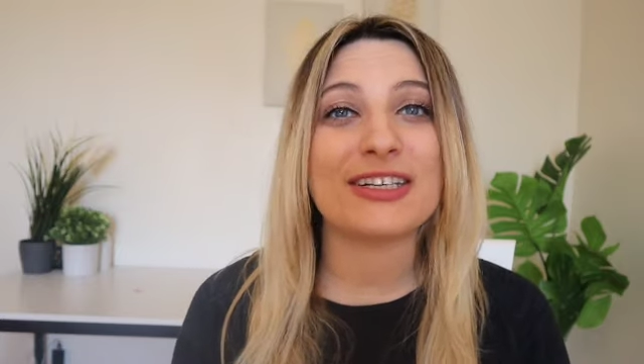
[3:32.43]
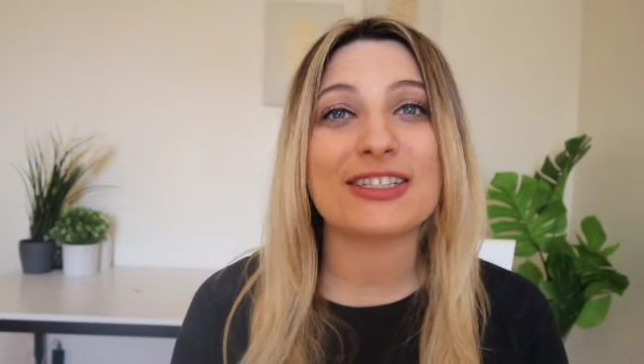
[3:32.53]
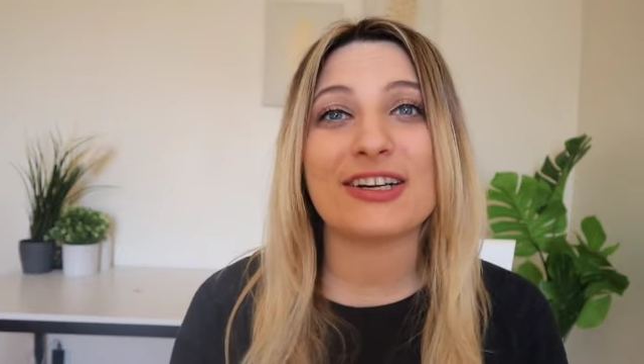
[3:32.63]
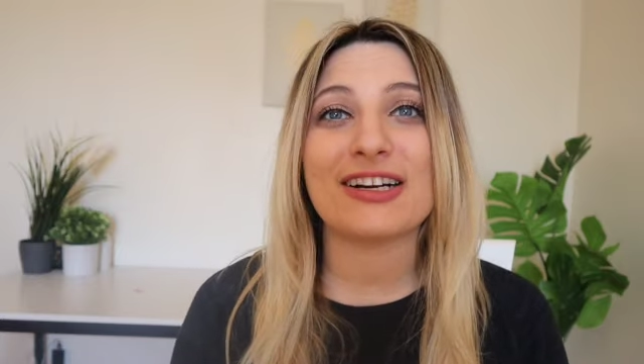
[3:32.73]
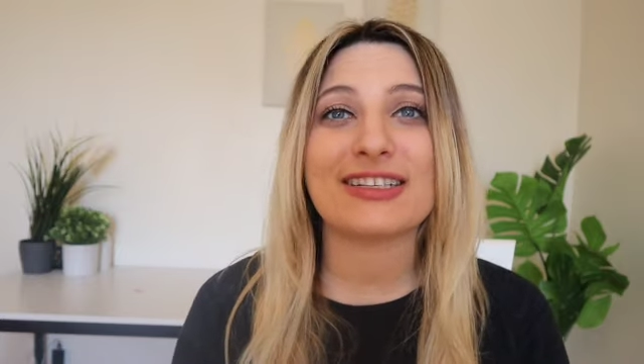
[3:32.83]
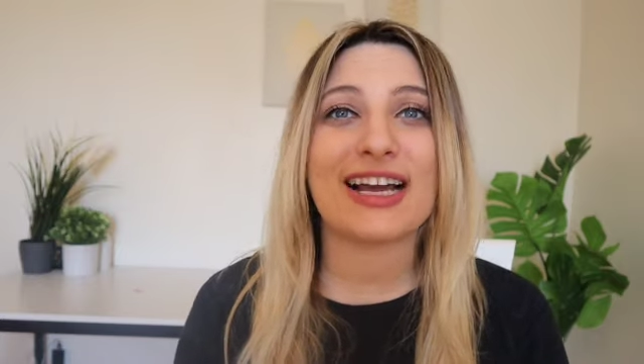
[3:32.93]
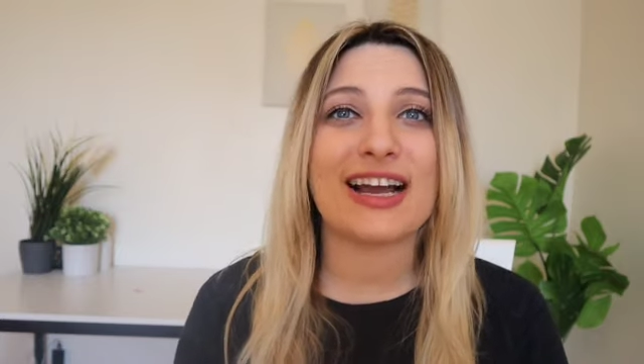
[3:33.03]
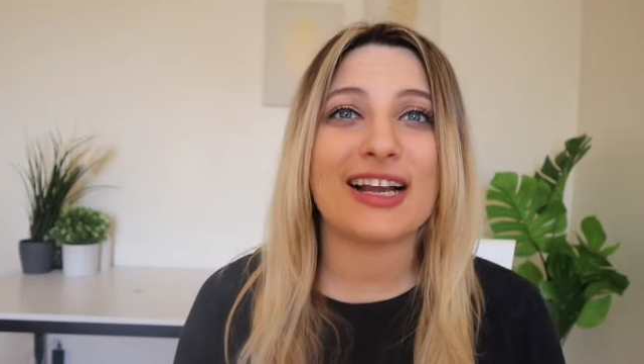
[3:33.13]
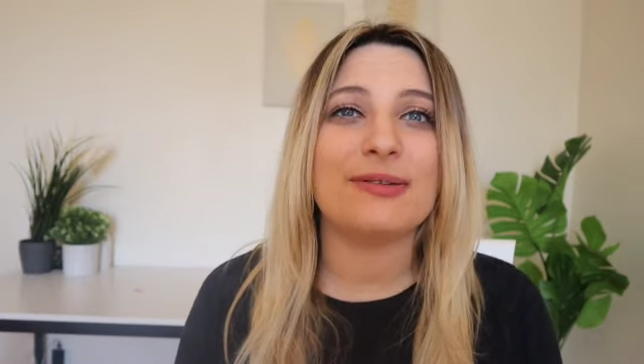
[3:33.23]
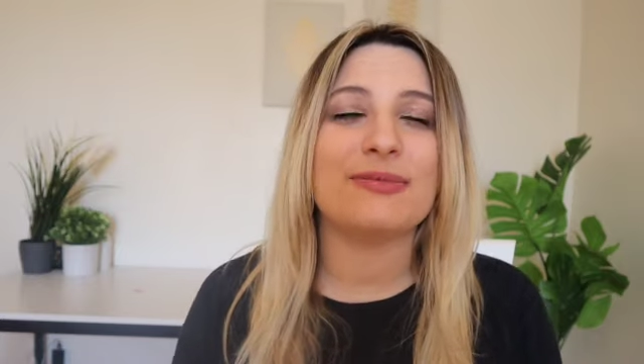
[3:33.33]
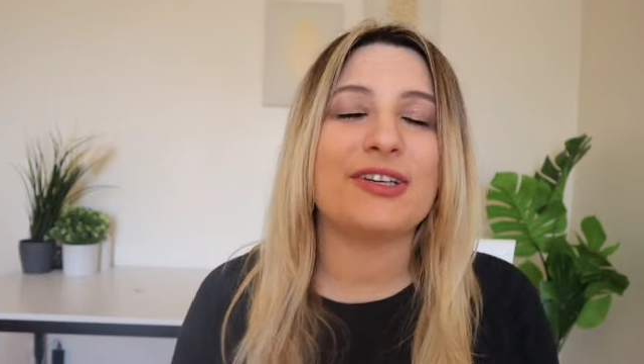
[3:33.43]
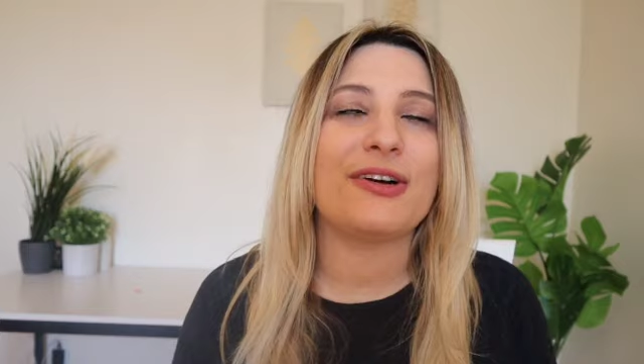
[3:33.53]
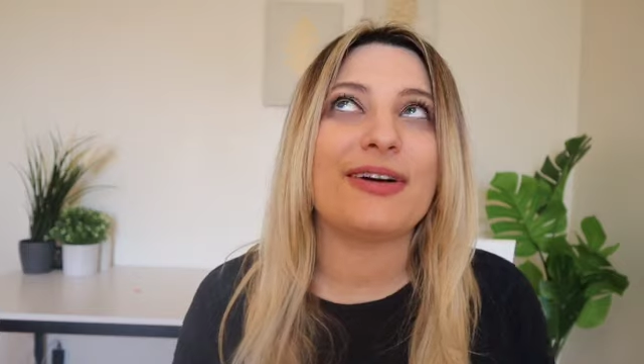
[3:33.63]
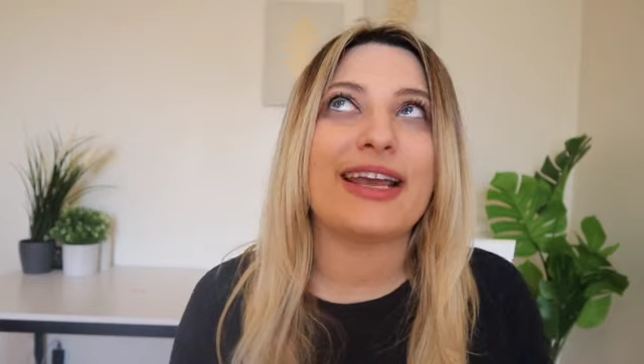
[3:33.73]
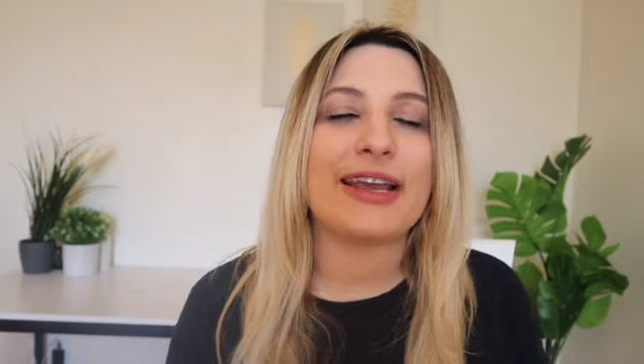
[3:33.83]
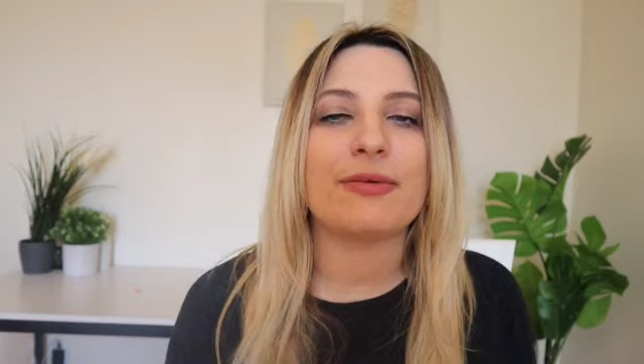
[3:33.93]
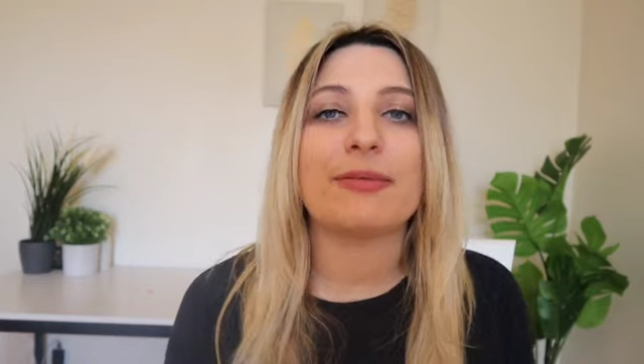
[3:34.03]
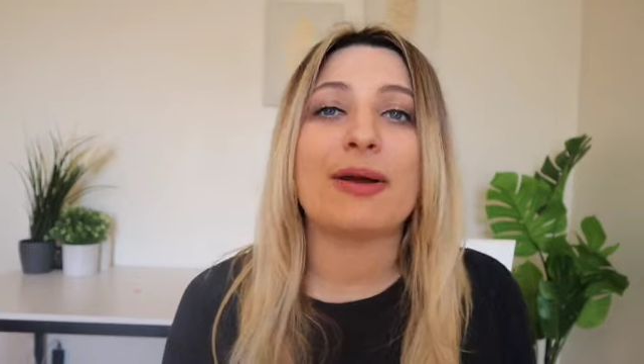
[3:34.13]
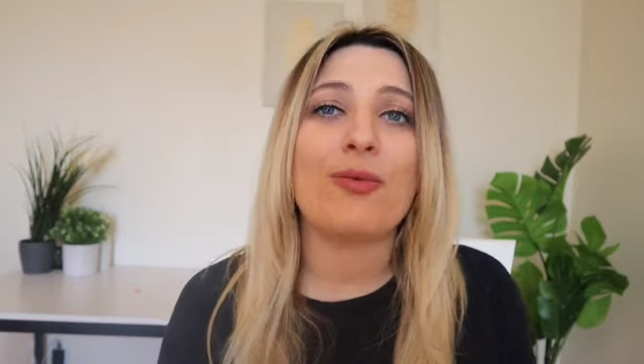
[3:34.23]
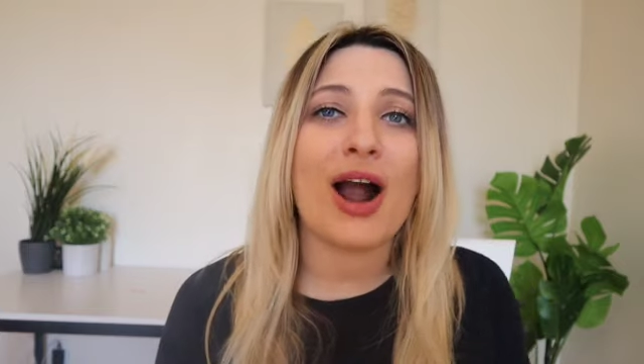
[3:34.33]
because there are times, you know, I hate
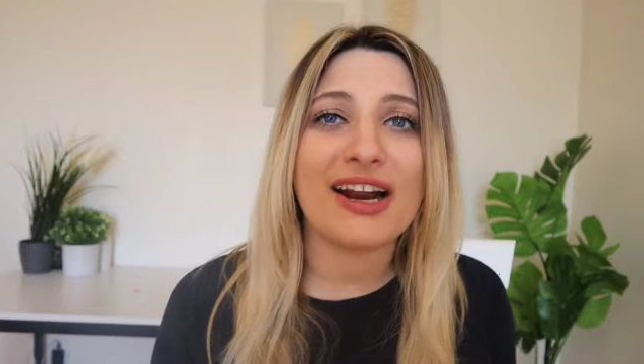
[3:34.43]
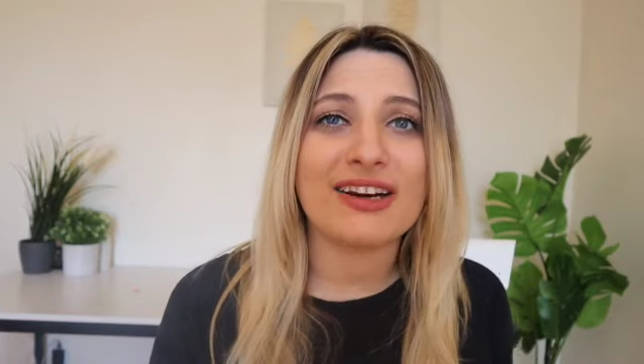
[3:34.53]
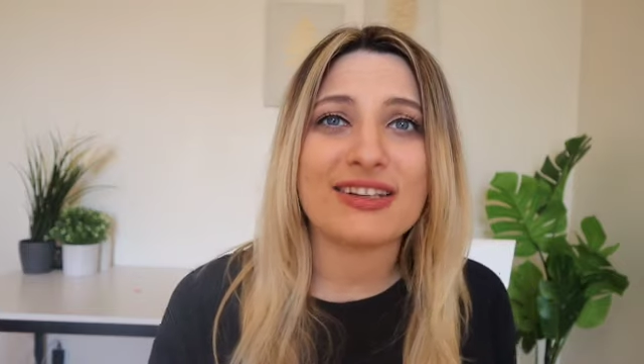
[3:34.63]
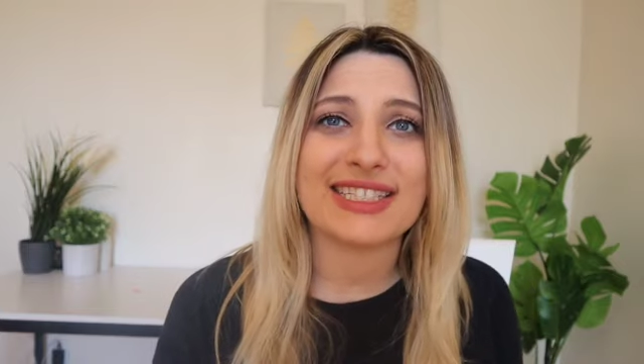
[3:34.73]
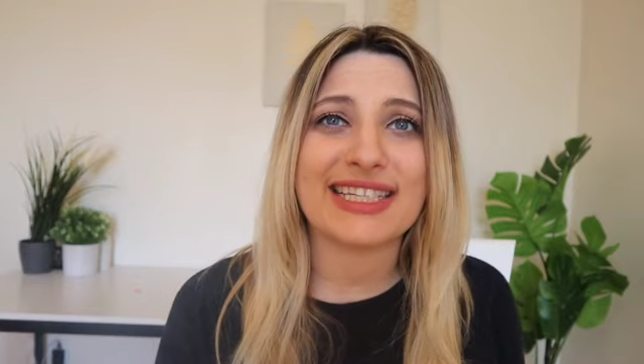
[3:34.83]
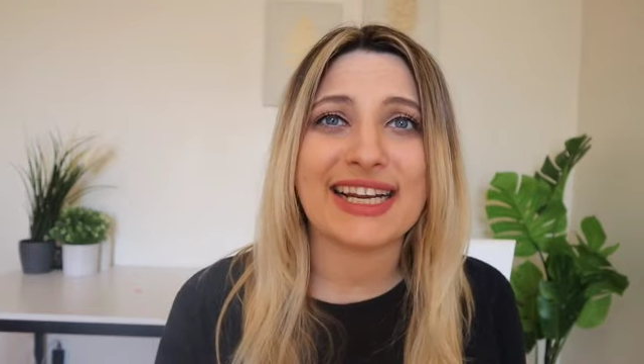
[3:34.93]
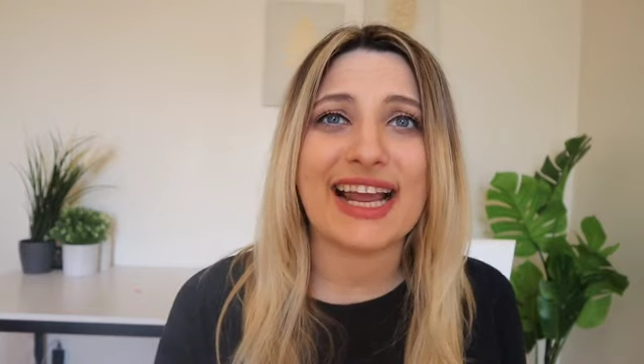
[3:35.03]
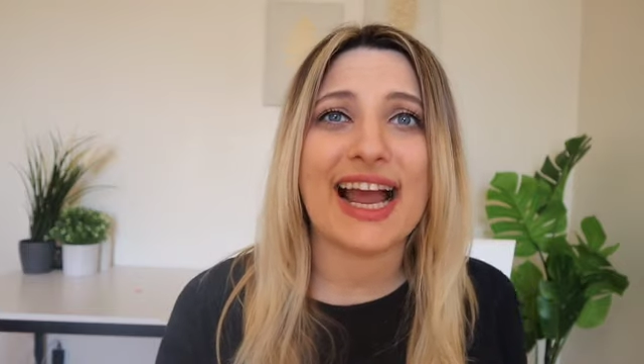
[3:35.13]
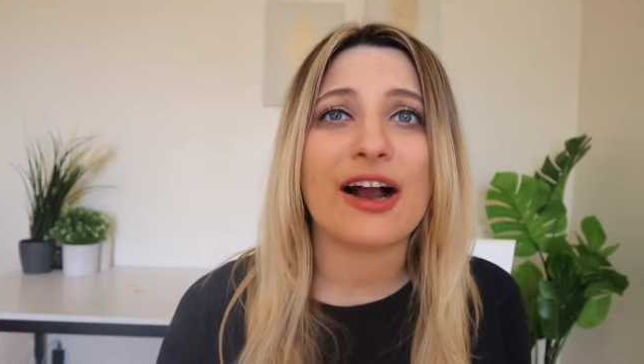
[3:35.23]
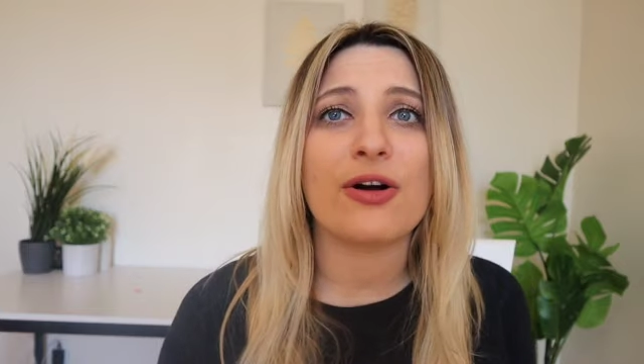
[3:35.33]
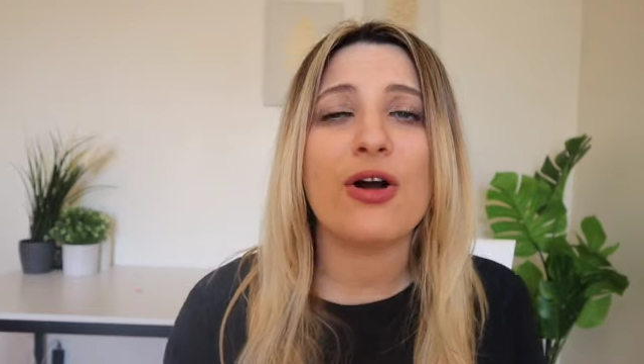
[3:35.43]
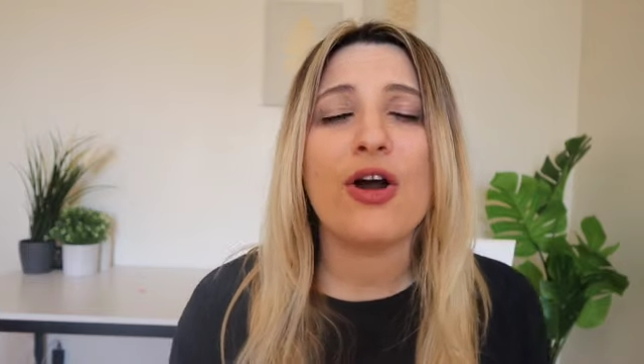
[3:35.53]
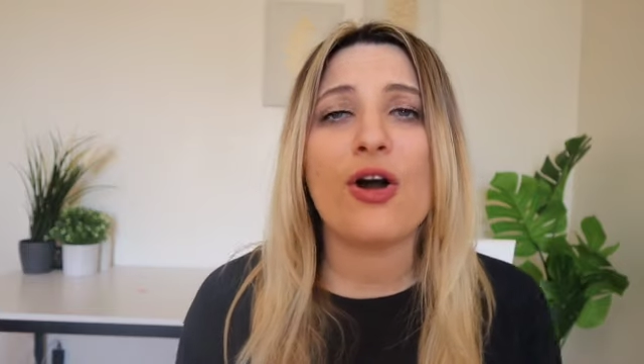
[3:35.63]
when my wires stick out